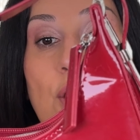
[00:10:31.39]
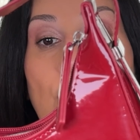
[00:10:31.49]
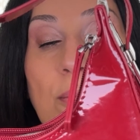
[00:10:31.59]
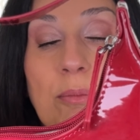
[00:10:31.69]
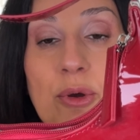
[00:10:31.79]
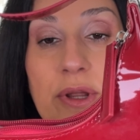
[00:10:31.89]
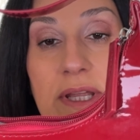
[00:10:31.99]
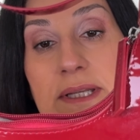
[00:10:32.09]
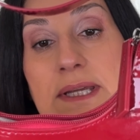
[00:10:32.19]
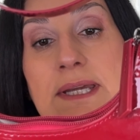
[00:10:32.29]

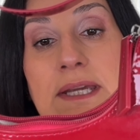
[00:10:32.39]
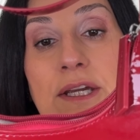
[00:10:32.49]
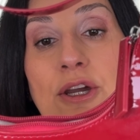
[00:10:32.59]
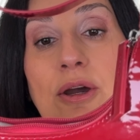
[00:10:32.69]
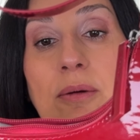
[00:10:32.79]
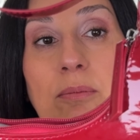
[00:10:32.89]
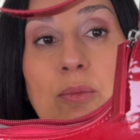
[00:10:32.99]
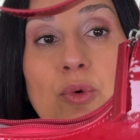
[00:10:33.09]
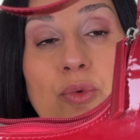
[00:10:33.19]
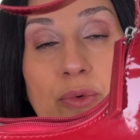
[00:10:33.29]
Burgundy
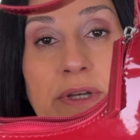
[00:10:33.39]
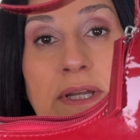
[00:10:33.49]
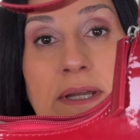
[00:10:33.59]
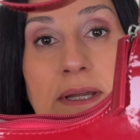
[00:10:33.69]
Moon